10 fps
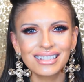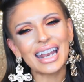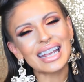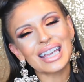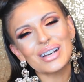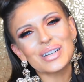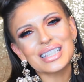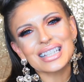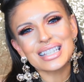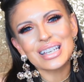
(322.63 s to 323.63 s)
And I can't
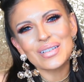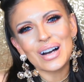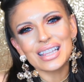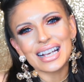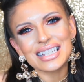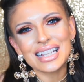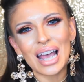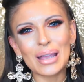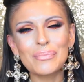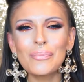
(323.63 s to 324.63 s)
wait to see you all next
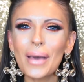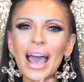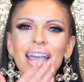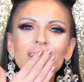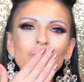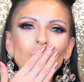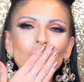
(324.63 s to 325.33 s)
time. Bye!